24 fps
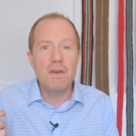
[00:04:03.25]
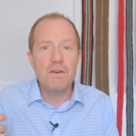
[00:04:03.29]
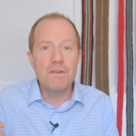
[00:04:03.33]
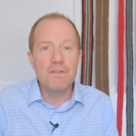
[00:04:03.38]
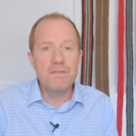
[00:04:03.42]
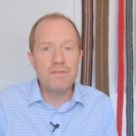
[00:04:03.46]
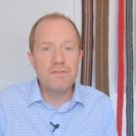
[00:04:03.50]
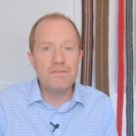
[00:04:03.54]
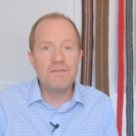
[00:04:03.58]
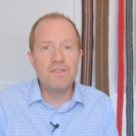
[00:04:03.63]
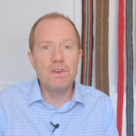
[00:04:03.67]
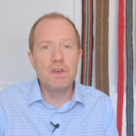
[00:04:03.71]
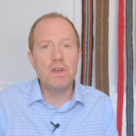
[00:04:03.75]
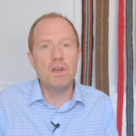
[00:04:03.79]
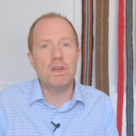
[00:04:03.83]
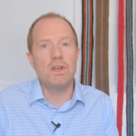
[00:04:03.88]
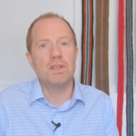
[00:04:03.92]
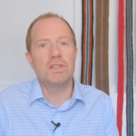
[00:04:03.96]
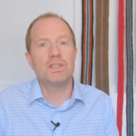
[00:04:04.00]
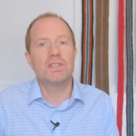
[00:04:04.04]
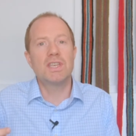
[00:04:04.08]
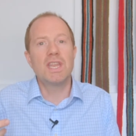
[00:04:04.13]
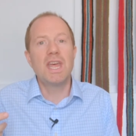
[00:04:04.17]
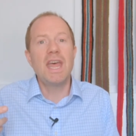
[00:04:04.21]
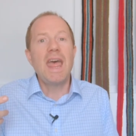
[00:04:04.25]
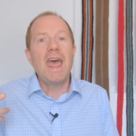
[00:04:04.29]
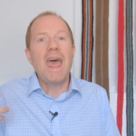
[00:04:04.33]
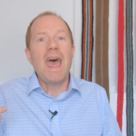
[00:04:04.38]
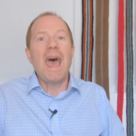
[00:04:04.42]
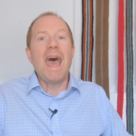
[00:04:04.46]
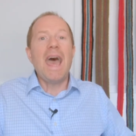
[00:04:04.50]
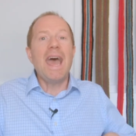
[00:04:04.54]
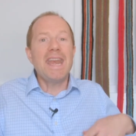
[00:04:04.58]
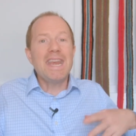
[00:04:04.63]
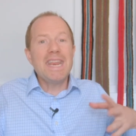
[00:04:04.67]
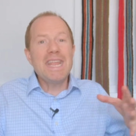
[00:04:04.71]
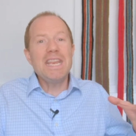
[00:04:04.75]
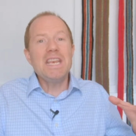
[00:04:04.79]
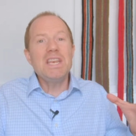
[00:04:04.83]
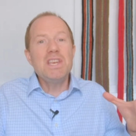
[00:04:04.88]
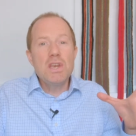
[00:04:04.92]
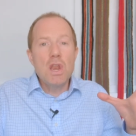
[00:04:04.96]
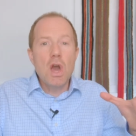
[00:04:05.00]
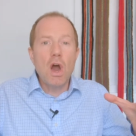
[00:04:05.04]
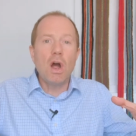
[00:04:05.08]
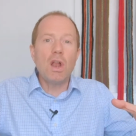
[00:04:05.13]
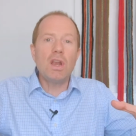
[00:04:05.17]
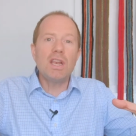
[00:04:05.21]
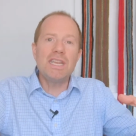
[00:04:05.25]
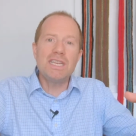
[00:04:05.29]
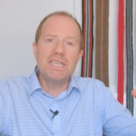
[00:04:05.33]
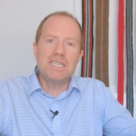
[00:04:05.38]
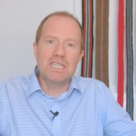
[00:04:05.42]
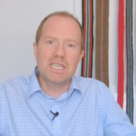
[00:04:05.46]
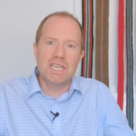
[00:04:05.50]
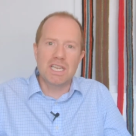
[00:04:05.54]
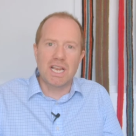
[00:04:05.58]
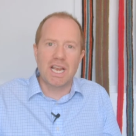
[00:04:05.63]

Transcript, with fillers: First, any knowledge